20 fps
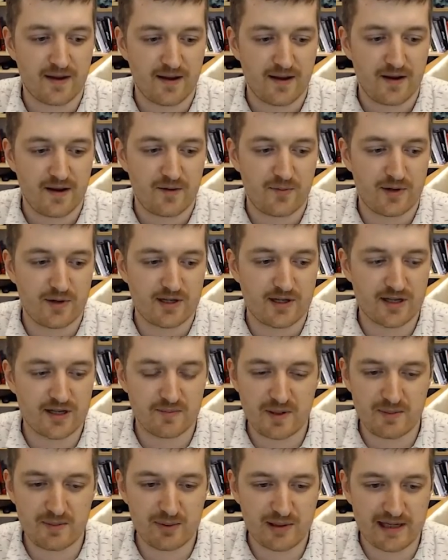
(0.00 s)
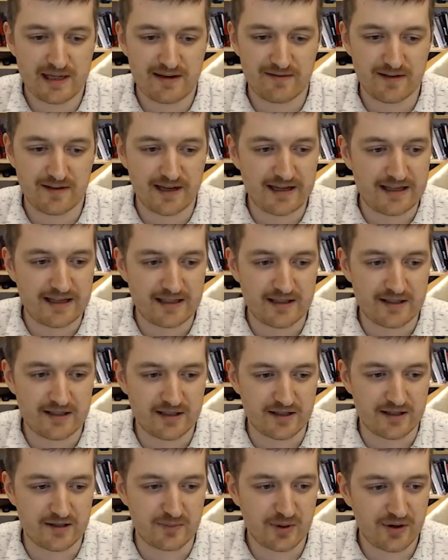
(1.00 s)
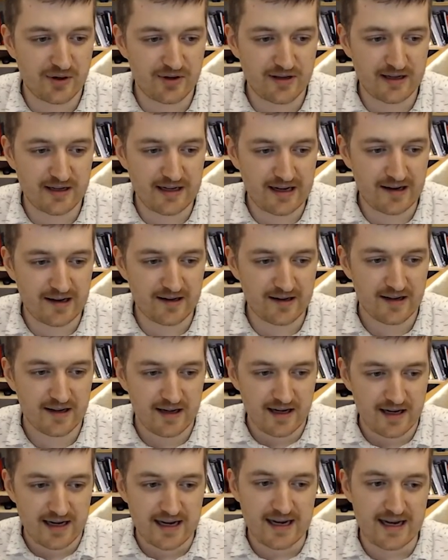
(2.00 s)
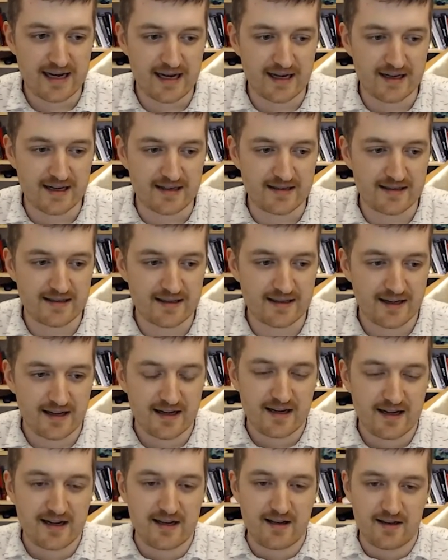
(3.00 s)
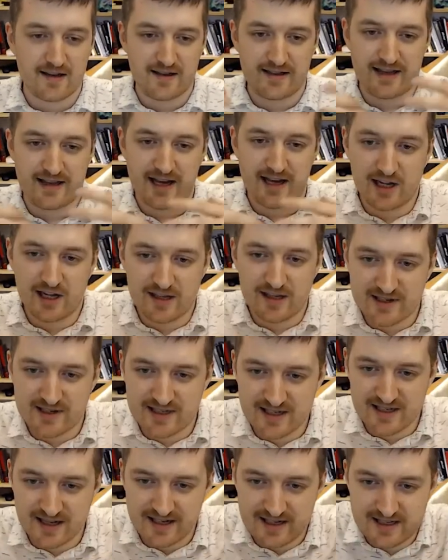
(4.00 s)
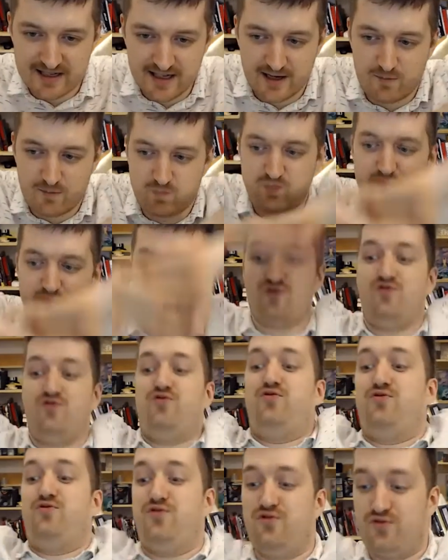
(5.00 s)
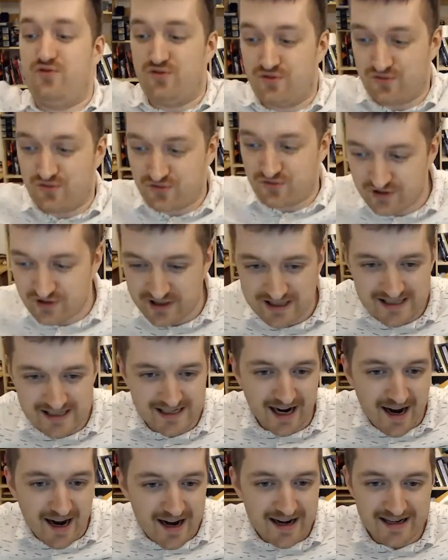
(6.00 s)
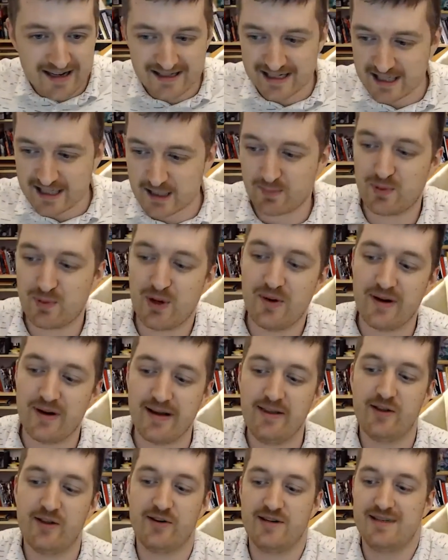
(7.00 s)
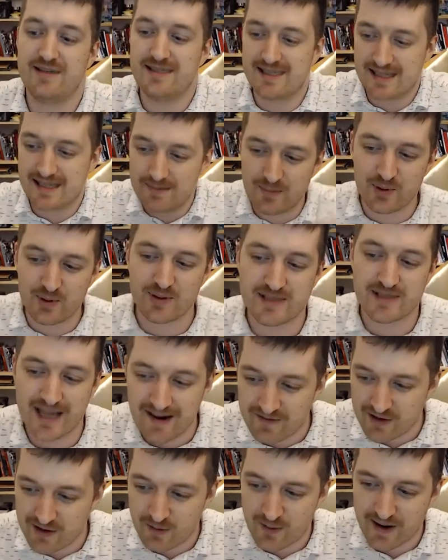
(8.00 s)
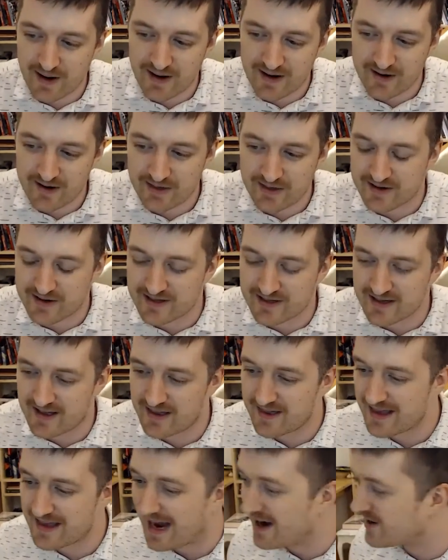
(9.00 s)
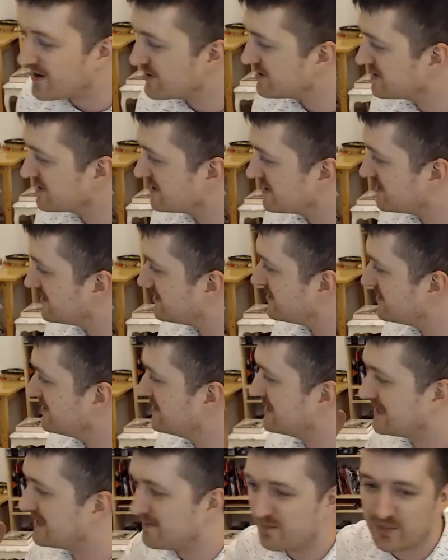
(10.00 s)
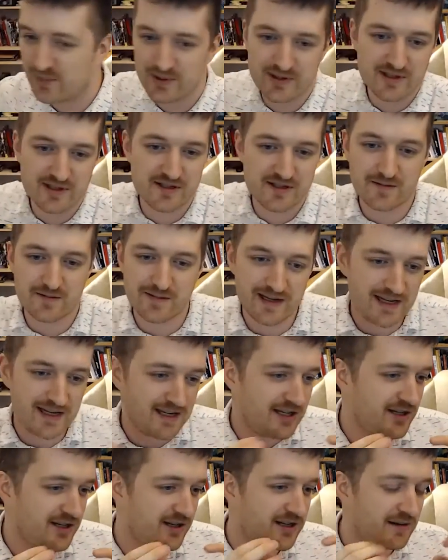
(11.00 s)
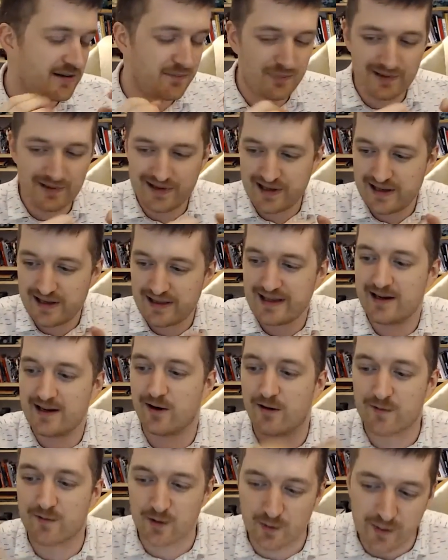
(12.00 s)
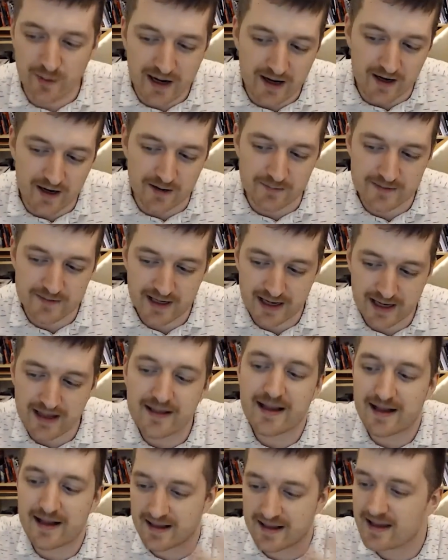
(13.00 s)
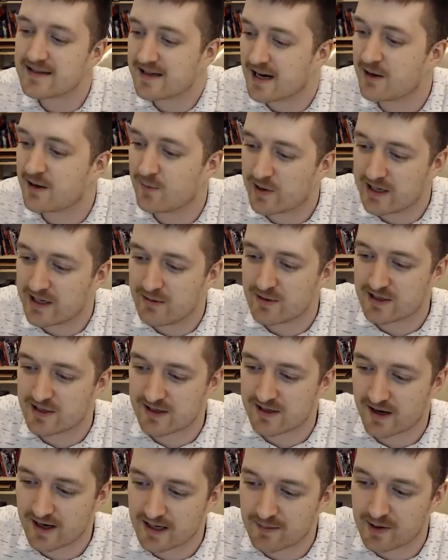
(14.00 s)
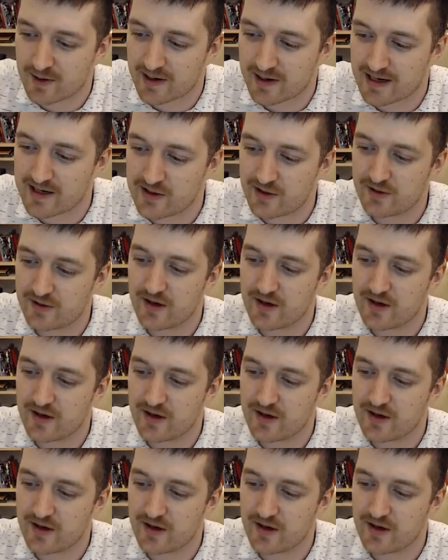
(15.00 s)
which some people have likened to the birth canal, and then all of a sudden it's like the sky is exploding, there's symbols everywhere, there's 1,000 symbols to read, you're completely overwhelmed. And that's kind of what he was talking about. And you